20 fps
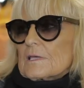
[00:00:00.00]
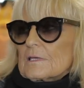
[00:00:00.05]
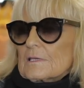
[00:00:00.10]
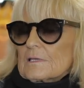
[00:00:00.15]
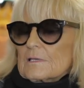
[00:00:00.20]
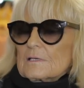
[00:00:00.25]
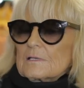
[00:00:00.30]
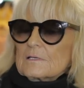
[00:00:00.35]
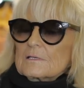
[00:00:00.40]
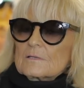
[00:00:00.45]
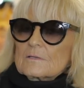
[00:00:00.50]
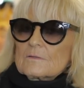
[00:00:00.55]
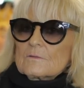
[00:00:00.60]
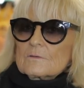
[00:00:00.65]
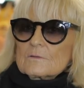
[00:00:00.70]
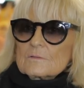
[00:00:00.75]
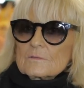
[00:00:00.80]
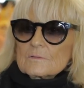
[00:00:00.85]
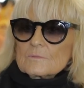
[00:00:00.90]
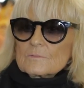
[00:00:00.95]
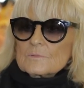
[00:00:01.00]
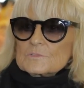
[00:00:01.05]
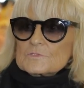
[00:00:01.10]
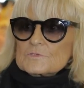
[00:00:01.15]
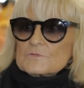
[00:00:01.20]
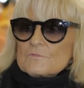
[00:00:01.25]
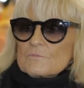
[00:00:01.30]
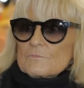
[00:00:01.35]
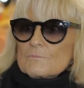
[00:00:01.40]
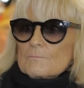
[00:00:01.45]
mm. you know, and there
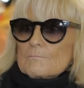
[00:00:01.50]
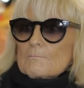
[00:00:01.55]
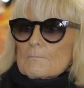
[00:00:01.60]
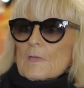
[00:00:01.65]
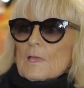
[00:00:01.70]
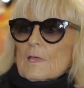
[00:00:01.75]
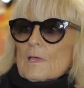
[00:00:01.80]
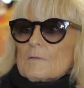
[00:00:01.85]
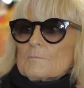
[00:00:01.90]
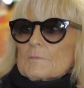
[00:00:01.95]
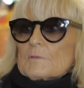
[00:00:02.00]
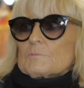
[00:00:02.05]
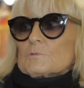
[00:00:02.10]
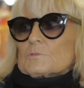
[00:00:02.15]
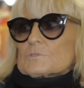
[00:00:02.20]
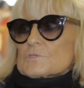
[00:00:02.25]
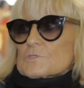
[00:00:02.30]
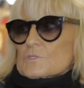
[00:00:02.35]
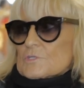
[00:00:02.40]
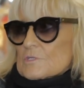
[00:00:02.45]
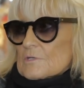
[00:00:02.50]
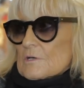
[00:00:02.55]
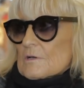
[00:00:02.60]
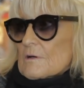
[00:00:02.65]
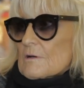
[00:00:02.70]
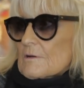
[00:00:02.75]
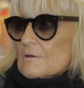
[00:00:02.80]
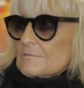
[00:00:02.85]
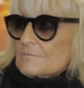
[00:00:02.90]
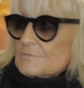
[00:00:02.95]
wasn't, people were
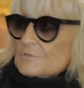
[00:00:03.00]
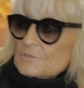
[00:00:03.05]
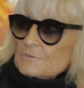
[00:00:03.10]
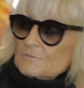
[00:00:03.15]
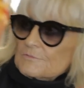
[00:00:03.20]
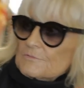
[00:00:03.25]
starved